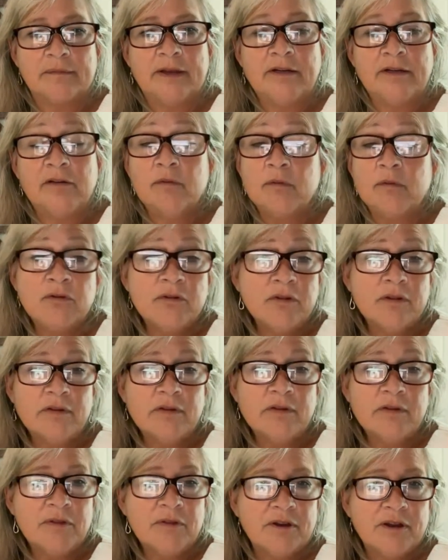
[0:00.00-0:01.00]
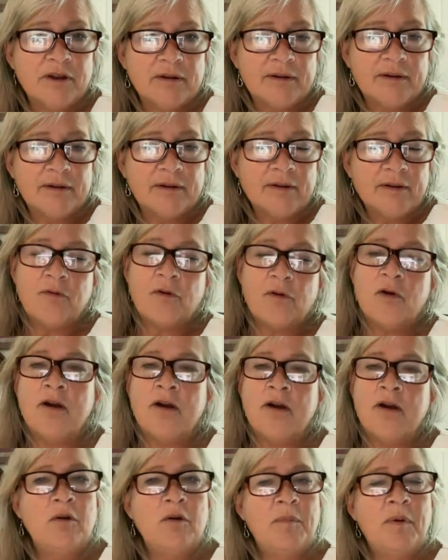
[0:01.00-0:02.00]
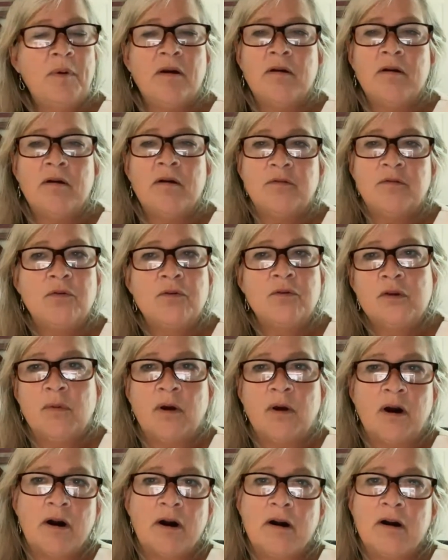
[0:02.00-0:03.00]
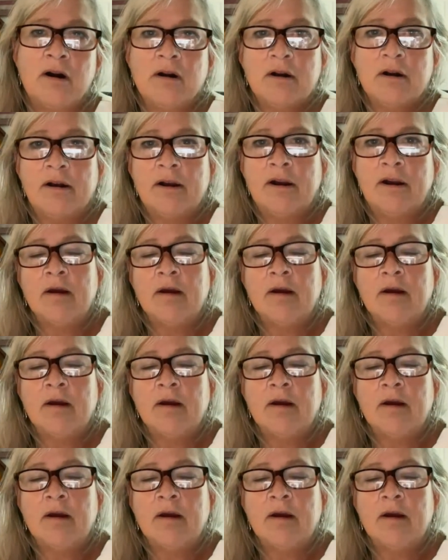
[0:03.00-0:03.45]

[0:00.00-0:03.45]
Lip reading: and you learn to live with it. It's forever a part of who you are.